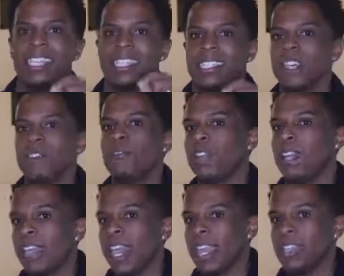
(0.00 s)
Different
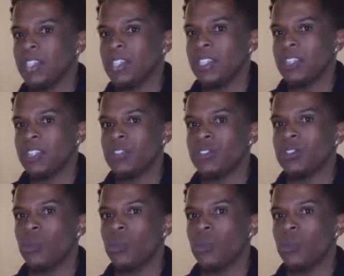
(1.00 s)
nations